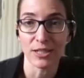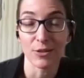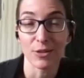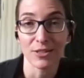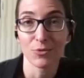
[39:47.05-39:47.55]
Now
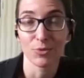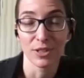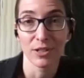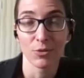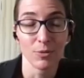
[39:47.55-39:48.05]
that's a
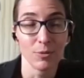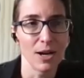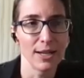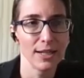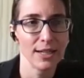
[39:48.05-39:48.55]
really cool
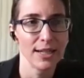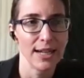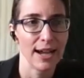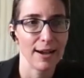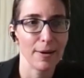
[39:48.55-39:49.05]
one.
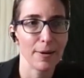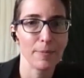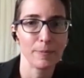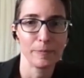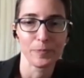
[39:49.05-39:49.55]

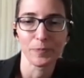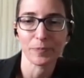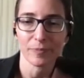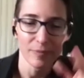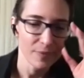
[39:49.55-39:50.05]
Um,
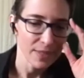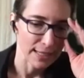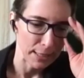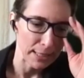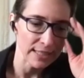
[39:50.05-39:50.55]

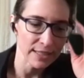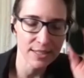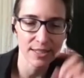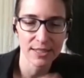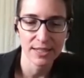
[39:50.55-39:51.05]

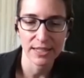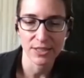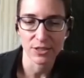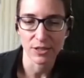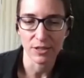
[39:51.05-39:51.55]
it's
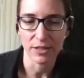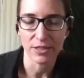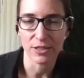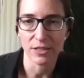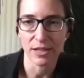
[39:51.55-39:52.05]
it's a
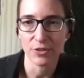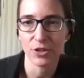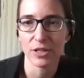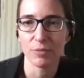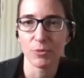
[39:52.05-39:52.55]
it's a,
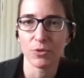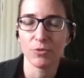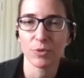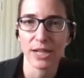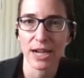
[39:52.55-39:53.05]
actually an immune
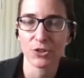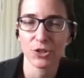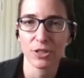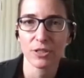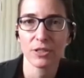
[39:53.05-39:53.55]

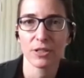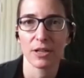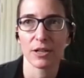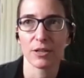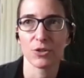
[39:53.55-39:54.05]
reaction.
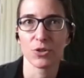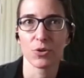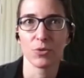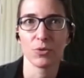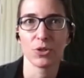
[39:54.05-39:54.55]
Uh,
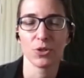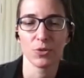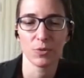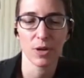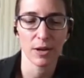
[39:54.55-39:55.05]
so
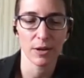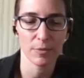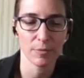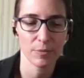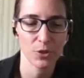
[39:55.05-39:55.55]
to
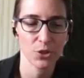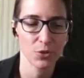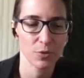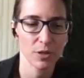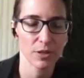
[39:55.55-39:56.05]
um,
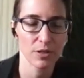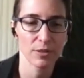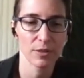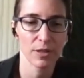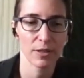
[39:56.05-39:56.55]
to
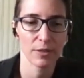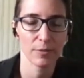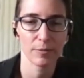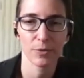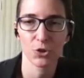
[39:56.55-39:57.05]
uh, uh,
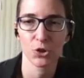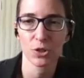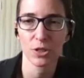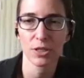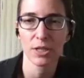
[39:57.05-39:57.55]

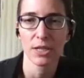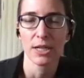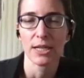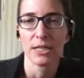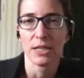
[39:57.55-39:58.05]
sugar,
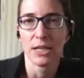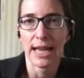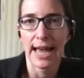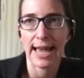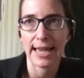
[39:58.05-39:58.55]

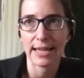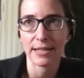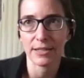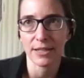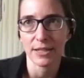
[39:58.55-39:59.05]

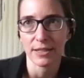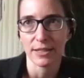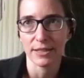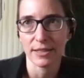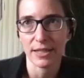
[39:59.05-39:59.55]
and
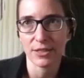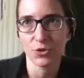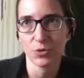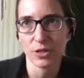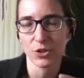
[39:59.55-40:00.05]

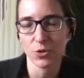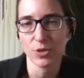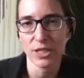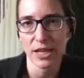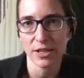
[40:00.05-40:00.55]
it's
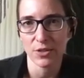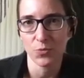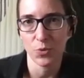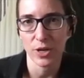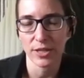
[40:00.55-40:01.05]
associated
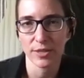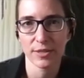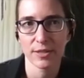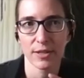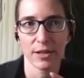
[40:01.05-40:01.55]
with
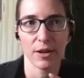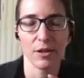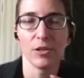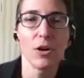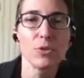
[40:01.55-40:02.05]
uh, Lone